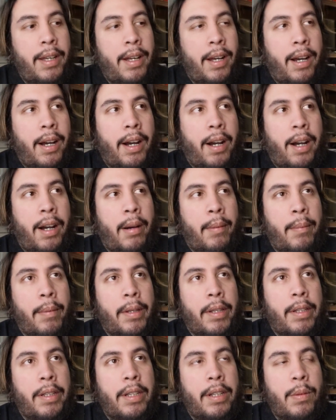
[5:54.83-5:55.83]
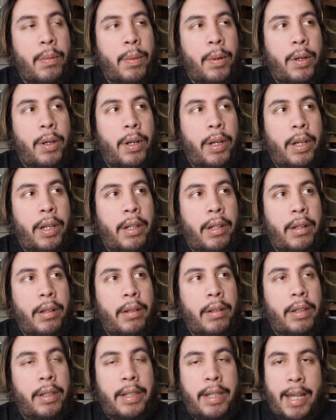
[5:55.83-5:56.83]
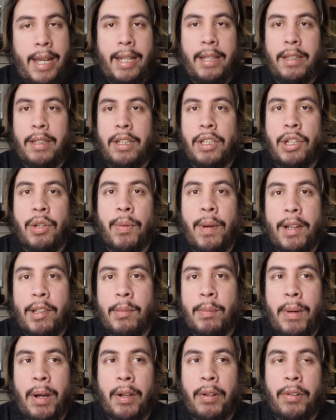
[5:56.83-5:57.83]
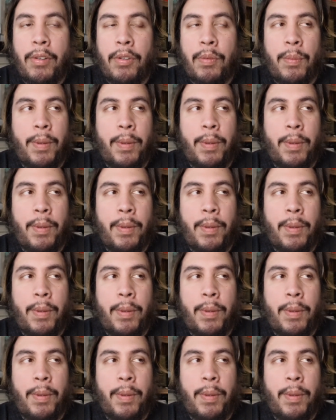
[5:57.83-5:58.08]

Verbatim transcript: um, he would get the US models,